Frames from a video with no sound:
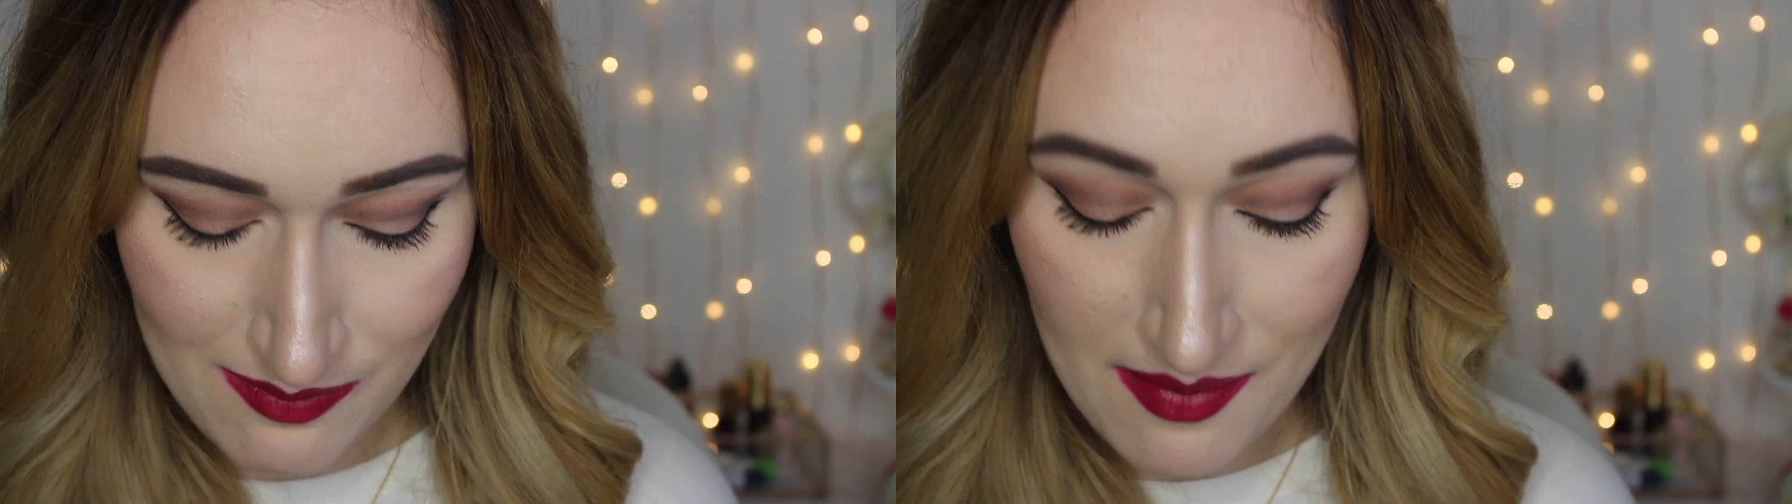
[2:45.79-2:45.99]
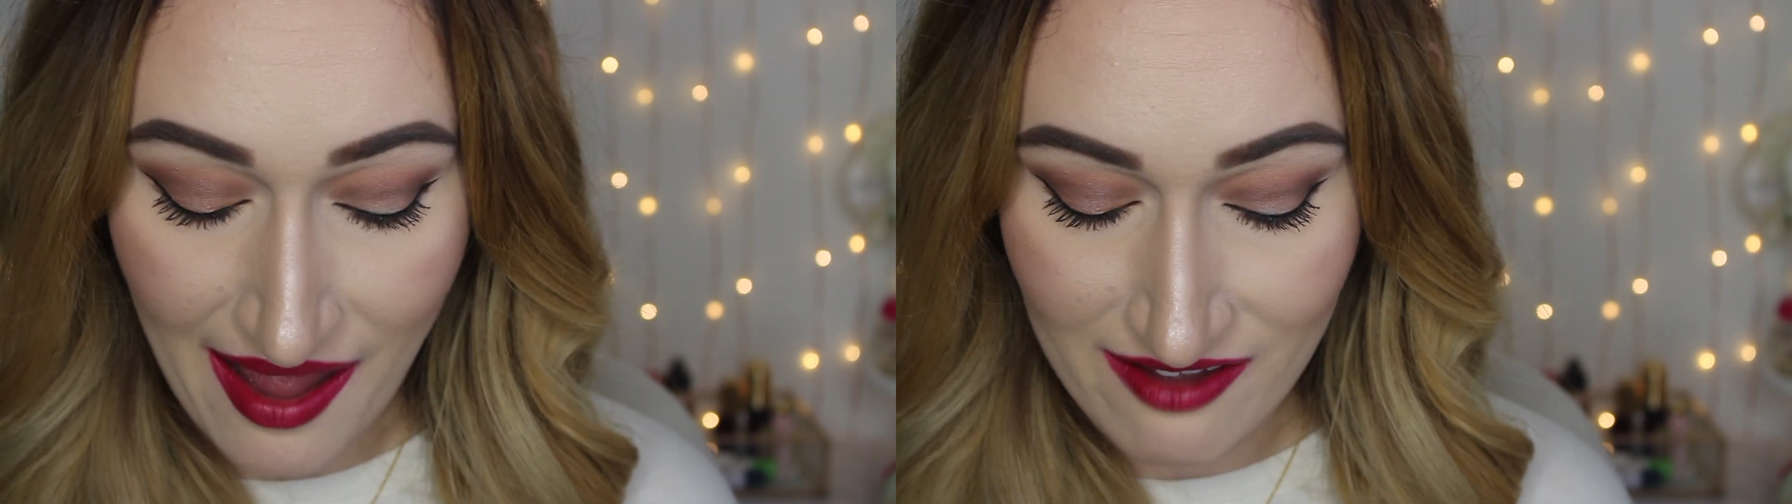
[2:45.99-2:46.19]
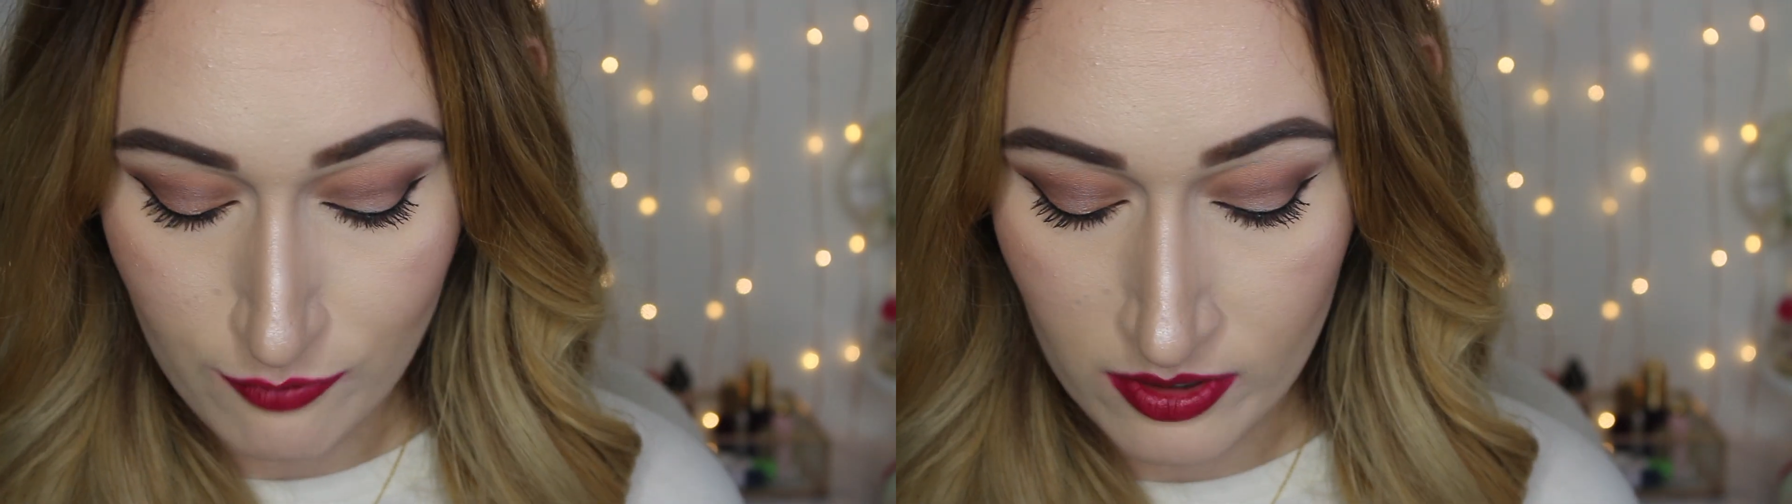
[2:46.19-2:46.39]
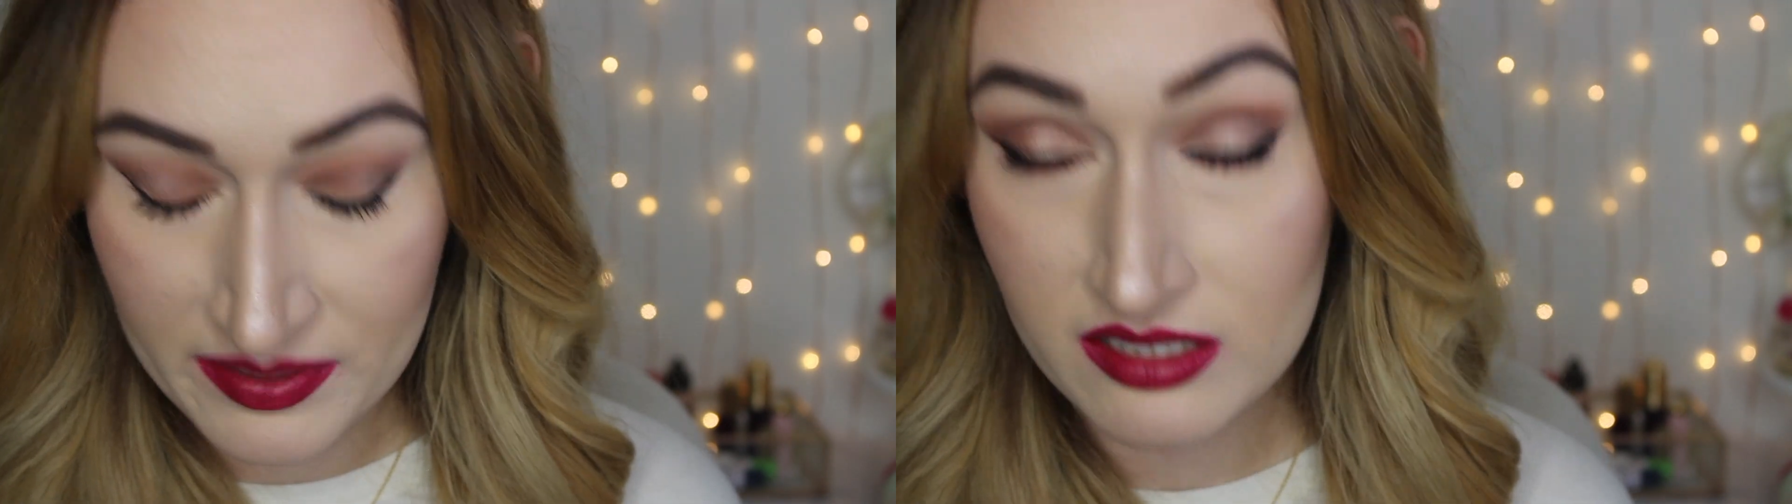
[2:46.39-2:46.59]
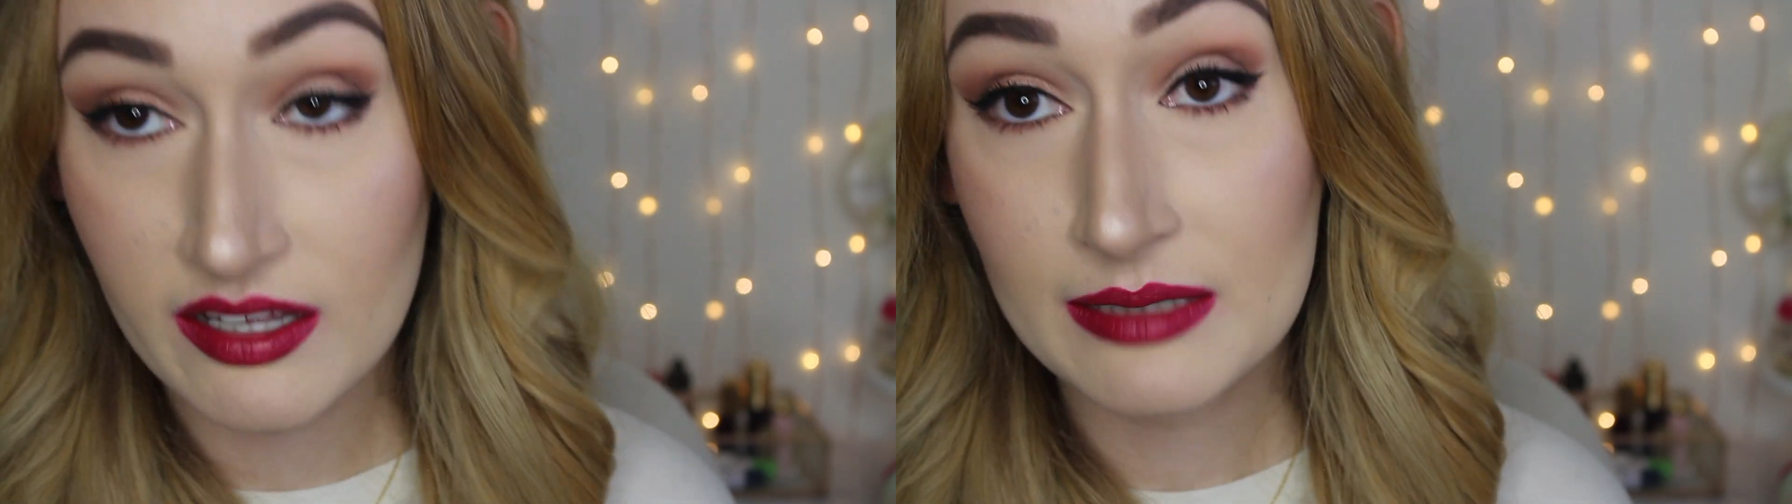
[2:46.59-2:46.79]
a matte
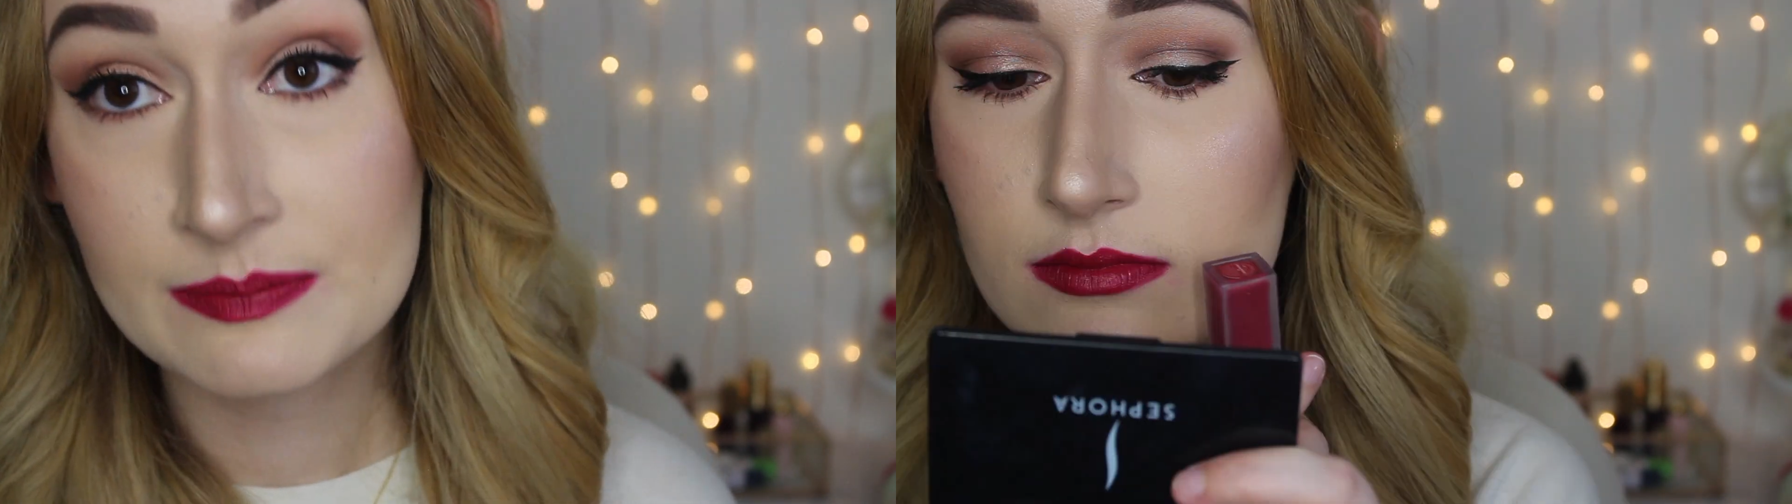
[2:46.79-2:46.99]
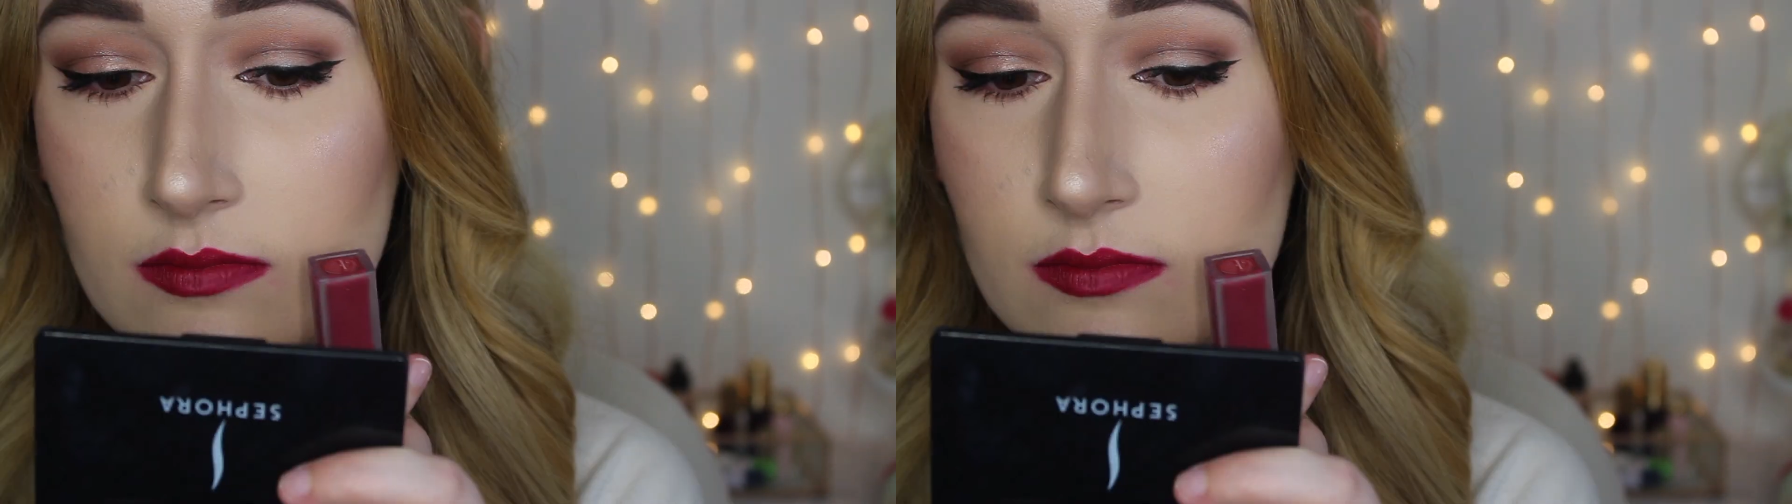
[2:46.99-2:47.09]
formula.